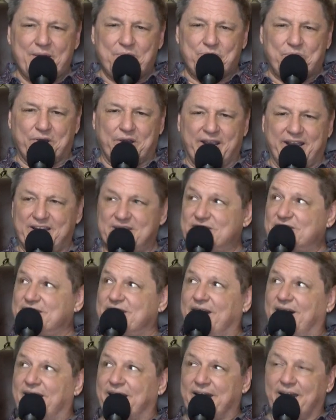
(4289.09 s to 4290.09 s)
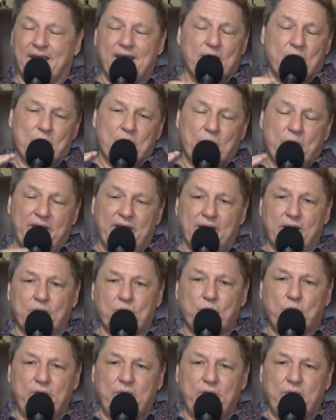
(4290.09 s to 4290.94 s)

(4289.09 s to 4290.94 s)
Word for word: Praise God. Well,